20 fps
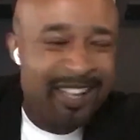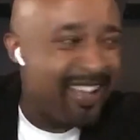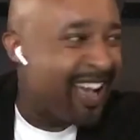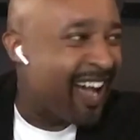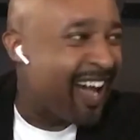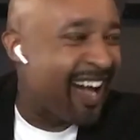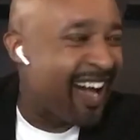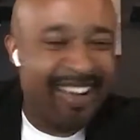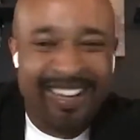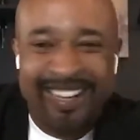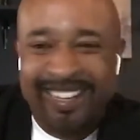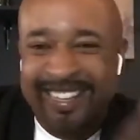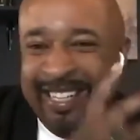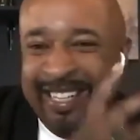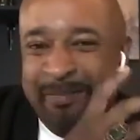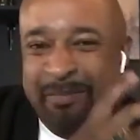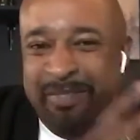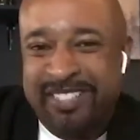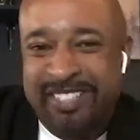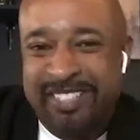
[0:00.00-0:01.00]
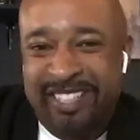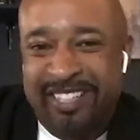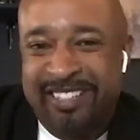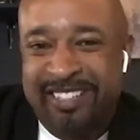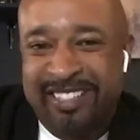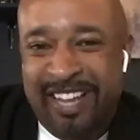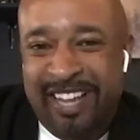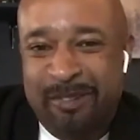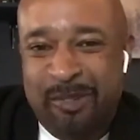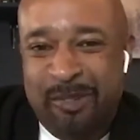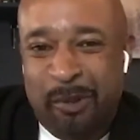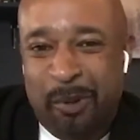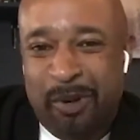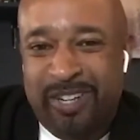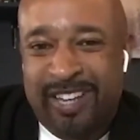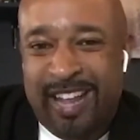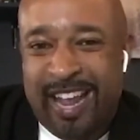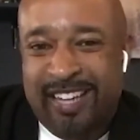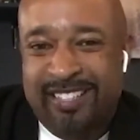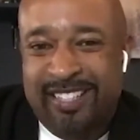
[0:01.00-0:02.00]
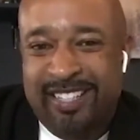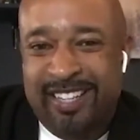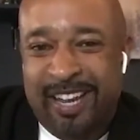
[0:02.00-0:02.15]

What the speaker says: In particular, now Jordan actually